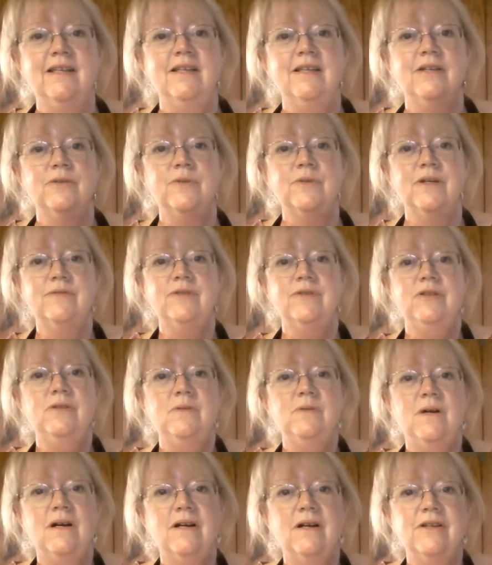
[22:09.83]
wherever you
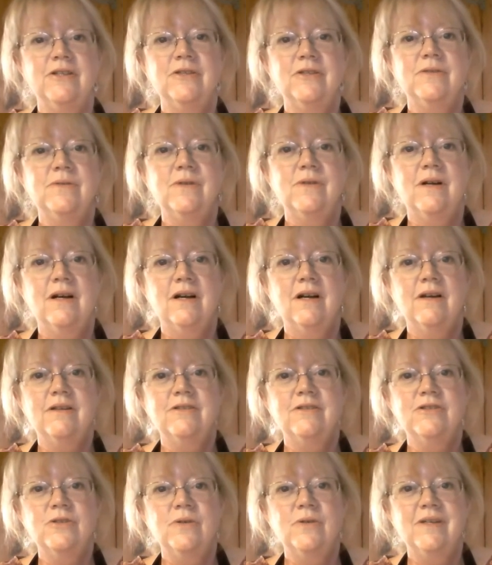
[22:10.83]
are
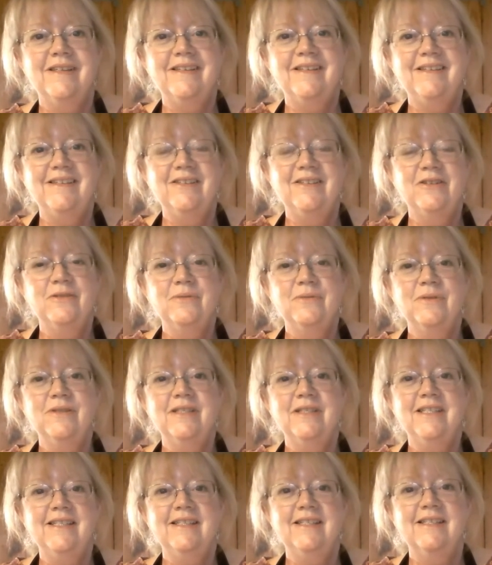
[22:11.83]
enjoying your
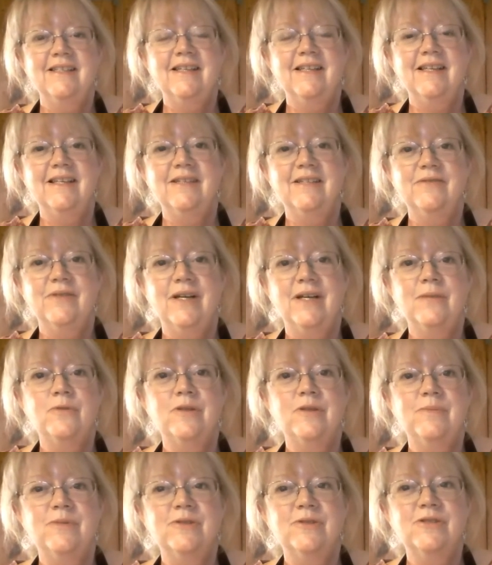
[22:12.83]
woolly and fibery
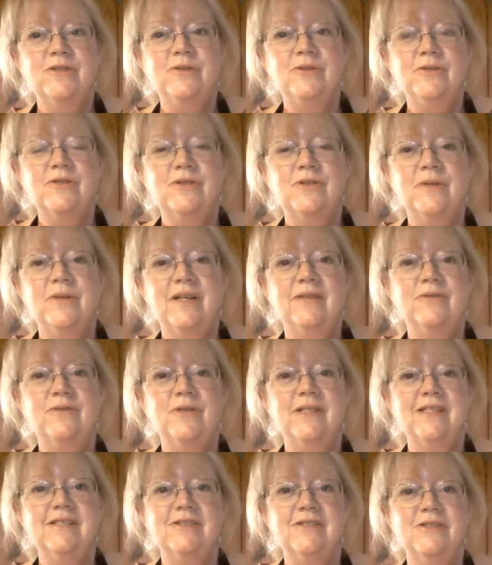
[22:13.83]
pursuits, or whatever it
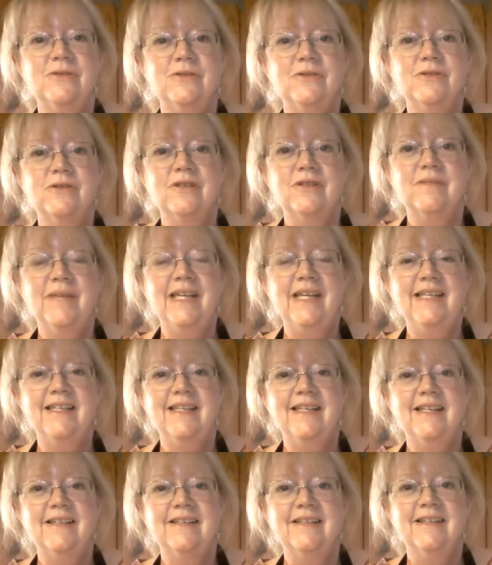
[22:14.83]
is you enjoy
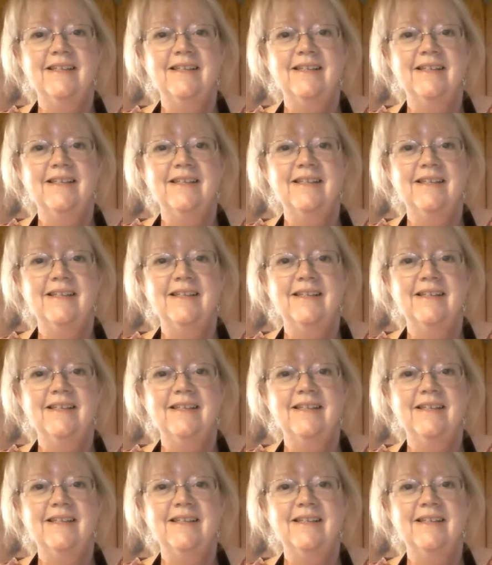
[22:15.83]
making.